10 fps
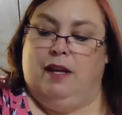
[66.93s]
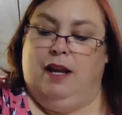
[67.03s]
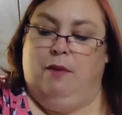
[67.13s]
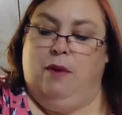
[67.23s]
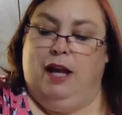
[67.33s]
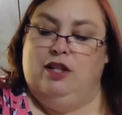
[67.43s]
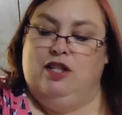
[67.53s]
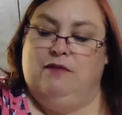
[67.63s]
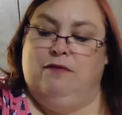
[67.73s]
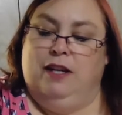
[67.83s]
And I
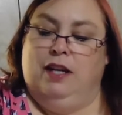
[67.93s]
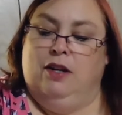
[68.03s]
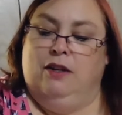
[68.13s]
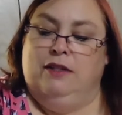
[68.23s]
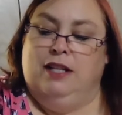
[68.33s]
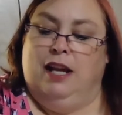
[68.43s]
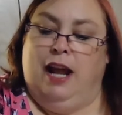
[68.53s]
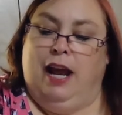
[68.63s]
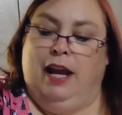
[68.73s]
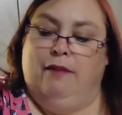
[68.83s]
watched a video
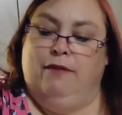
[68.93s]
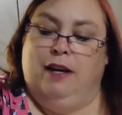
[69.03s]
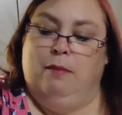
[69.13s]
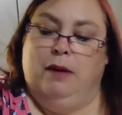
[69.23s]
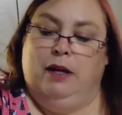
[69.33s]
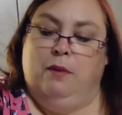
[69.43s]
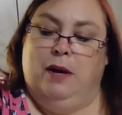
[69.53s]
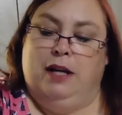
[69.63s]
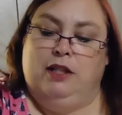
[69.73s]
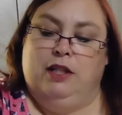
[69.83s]
today, if anybody
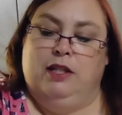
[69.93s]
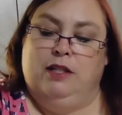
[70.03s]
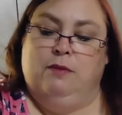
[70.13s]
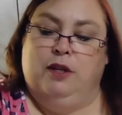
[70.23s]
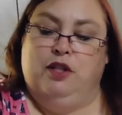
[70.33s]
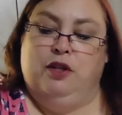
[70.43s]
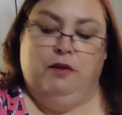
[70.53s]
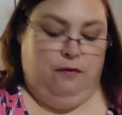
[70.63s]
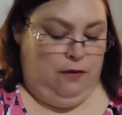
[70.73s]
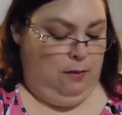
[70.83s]
watches
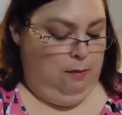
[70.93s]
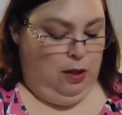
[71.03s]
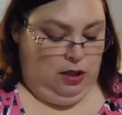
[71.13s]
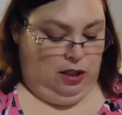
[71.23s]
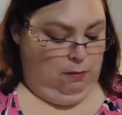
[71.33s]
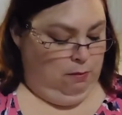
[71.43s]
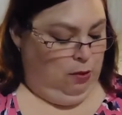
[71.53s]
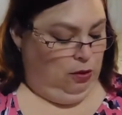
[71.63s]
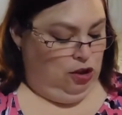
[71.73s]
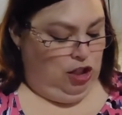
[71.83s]
Richard from Books and
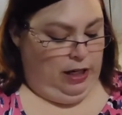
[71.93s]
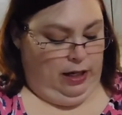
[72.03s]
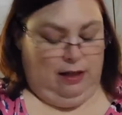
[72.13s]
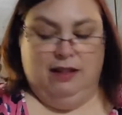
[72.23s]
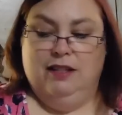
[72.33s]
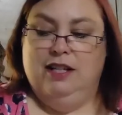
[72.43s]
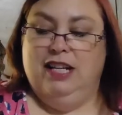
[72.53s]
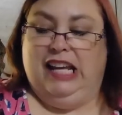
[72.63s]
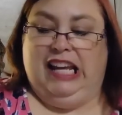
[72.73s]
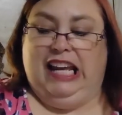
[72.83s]
Bullshit,
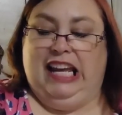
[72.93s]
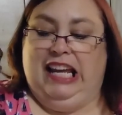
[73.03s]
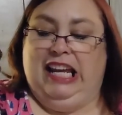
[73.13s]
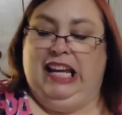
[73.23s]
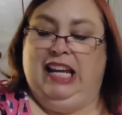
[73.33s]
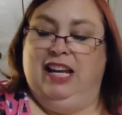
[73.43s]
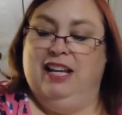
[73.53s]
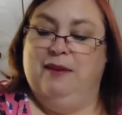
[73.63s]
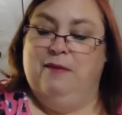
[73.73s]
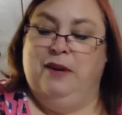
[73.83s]
he
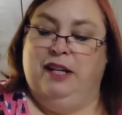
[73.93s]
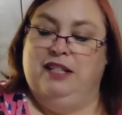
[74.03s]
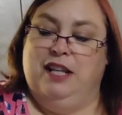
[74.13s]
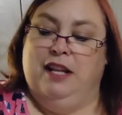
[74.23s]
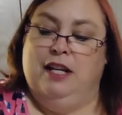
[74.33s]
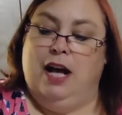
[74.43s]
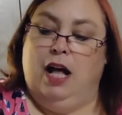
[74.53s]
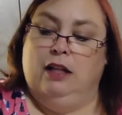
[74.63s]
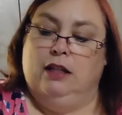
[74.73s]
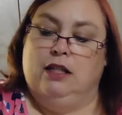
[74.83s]
went to the
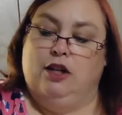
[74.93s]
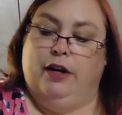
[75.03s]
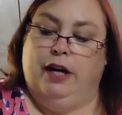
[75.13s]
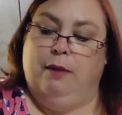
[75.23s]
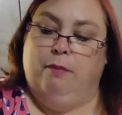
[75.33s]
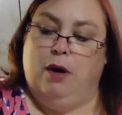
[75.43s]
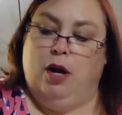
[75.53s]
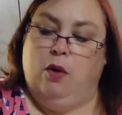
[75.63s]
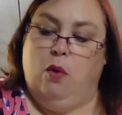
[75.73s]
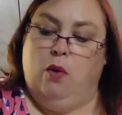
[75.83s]
Dollar Tree and
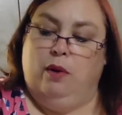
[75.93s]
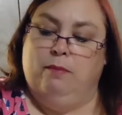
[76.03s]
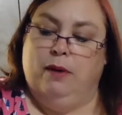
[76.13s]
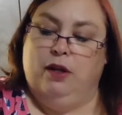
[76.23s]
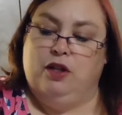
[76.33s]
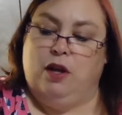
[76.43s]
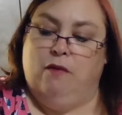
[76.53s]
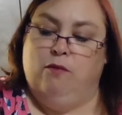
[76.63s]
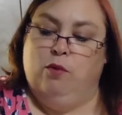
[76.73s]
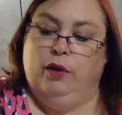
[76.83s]
bought a whole bunch
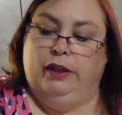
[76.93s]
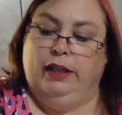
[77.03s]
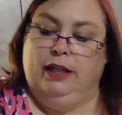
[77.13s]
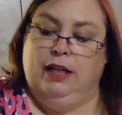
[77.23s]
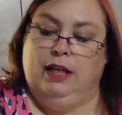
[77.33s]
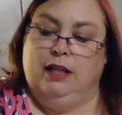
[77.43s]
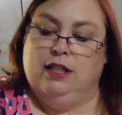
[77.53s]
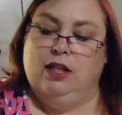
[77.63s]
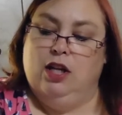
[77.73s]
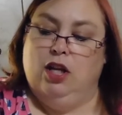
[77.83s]
of really
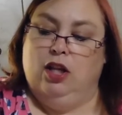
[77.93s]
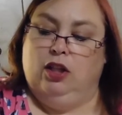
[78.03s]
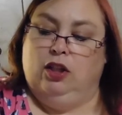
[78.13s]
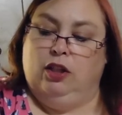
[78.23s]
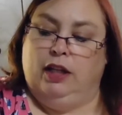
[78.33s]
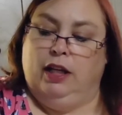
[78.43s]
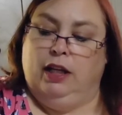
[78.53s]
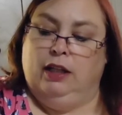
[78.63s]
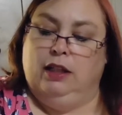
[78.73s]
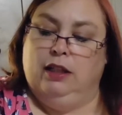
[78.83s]
neat
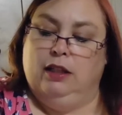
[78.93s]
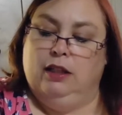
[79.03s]
looking